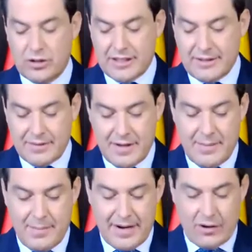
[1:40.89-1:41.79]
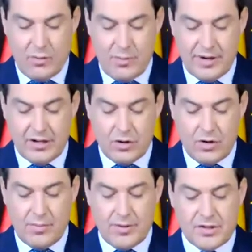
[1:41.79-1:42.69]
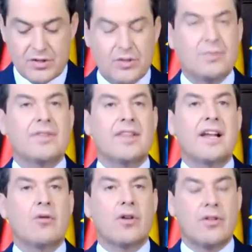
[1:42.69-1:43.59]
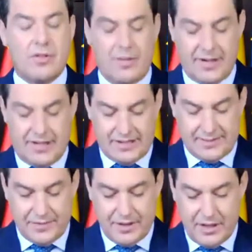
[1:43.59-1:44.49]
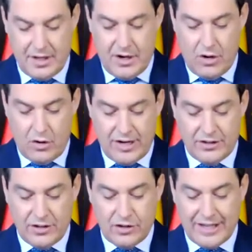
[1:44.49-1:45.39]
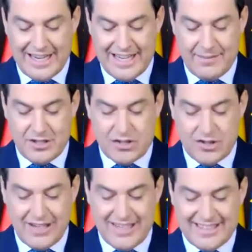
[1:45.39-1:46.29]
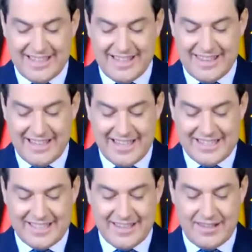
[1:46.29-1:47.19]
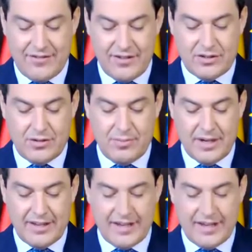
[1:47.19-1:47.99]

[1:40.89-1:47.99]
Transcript: of climate neutrality for the EU to meet the requirements of the Paris Agreement,